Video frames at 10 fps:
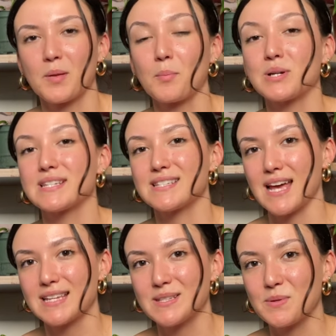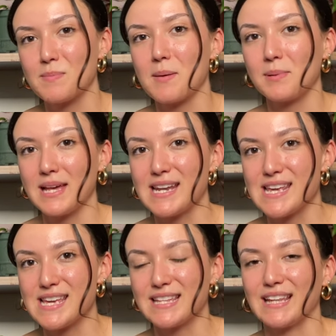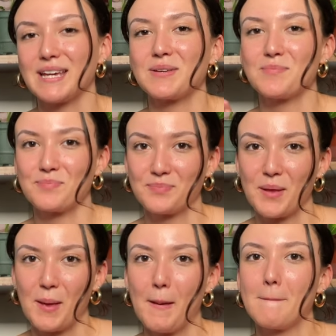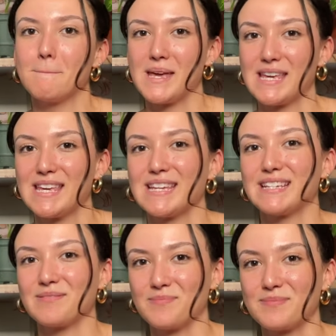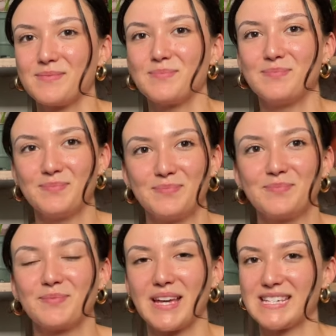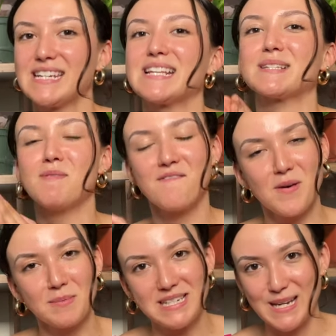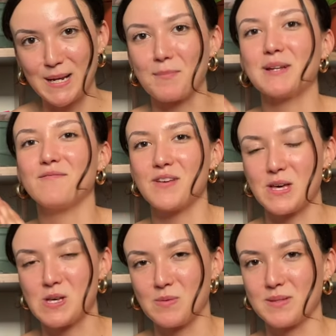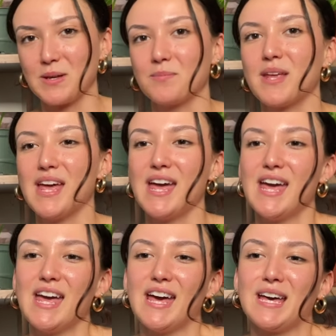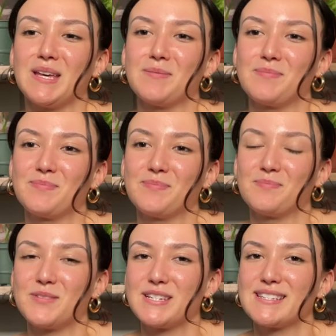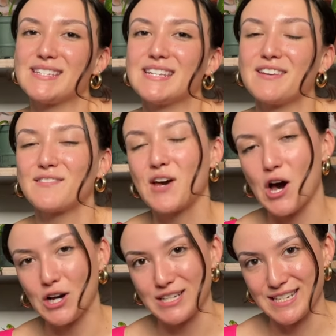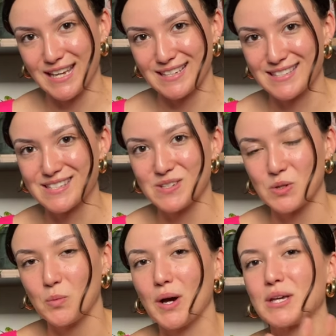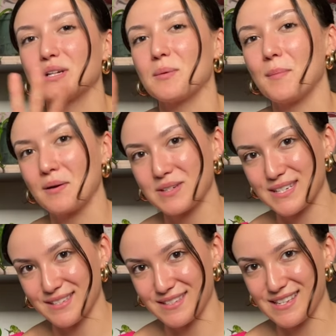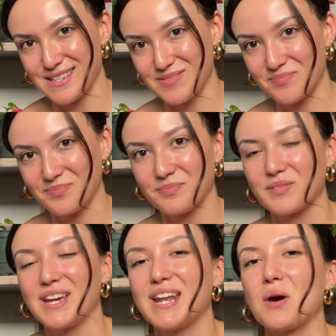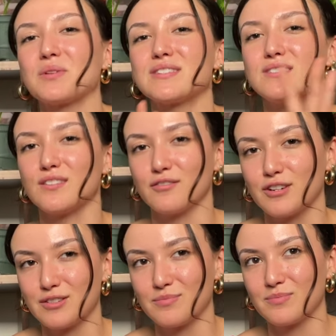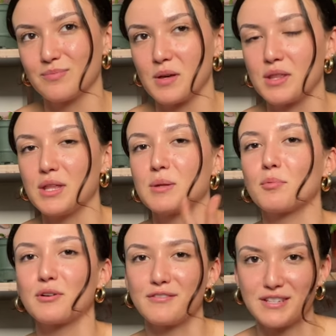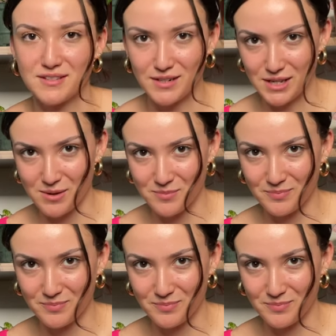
precise with my planning and like making like today's gonna be a filming day and I'm gonna film. So, um, just to give context to what you're about to see and how it's different than the previous video.